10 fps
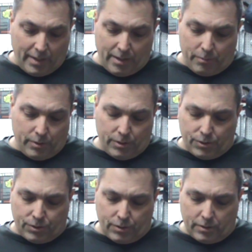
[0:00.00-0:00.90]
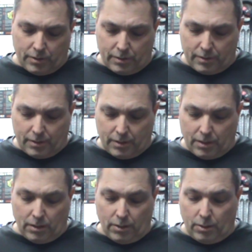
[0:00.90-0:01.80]
It was
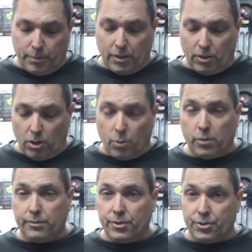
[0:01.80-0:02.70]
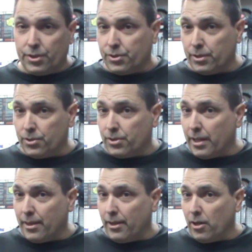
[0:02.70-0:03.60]
a little bit lower resistance
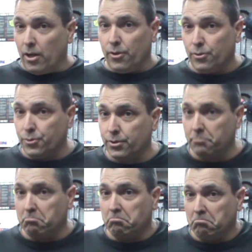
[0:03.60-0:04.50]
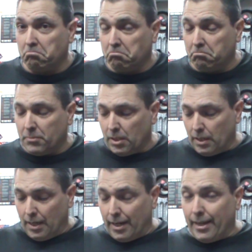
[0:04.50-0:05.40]
than the others.
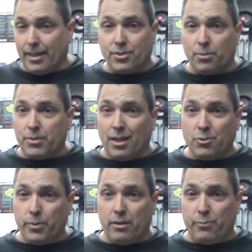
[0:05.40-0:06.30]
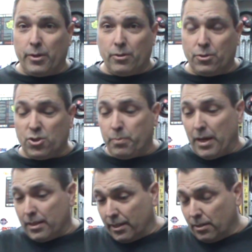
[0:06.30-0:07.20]
And again, sometimes if we don't know the
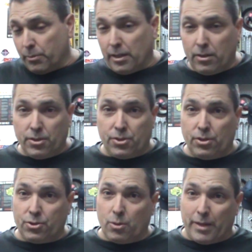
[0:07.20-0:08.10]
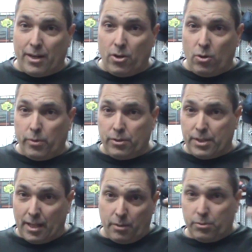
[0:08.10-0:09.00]
spec, like on the oscilloscope, I didn't know what
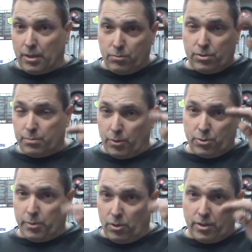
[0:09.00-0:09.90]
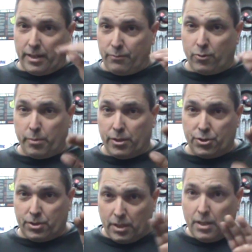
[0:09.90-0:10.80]
exactly was I was supposed to be looking at for, but
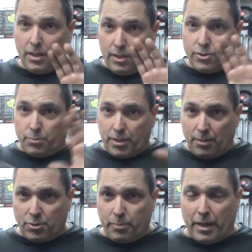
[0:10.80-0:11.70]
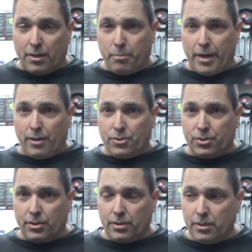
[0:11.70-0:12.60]
just sometimes it's about
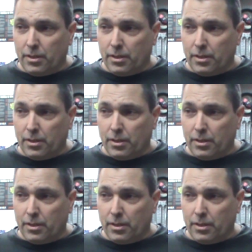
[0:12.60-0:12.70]
comparison.